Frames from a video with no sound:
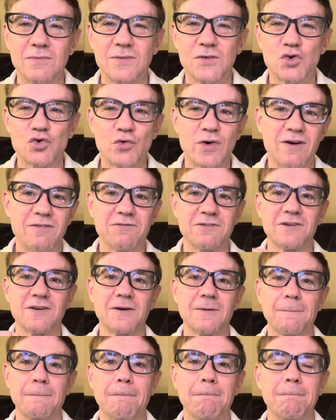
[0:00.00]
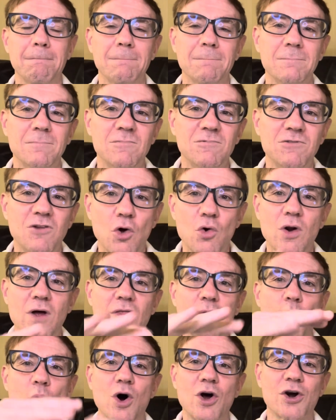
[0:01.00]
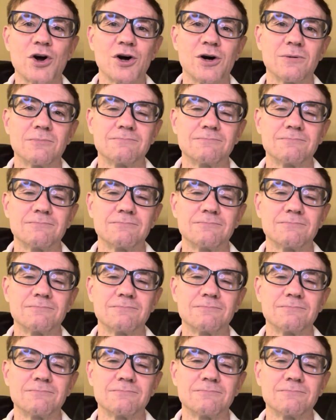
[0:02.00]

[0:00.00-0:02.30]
drift, float on the water.